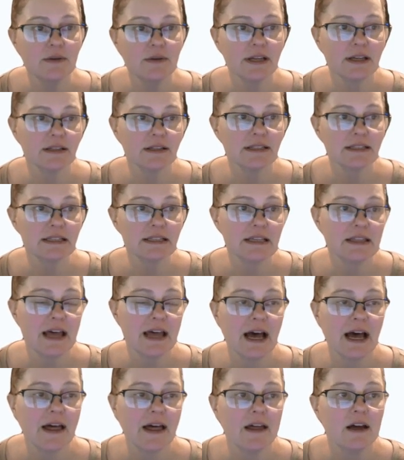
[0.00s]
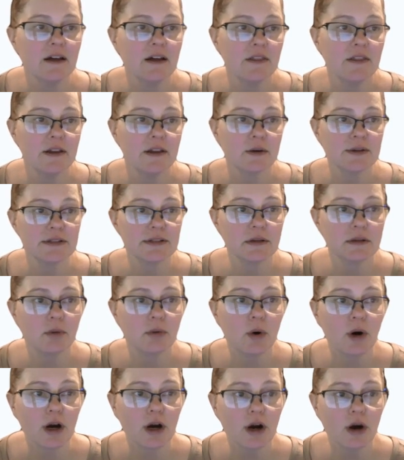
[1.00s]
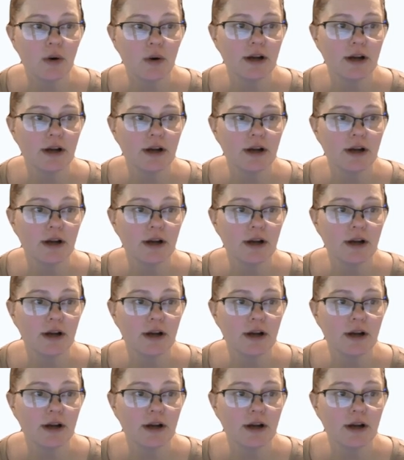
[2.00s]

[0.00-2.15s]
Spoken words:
we can see that there was an important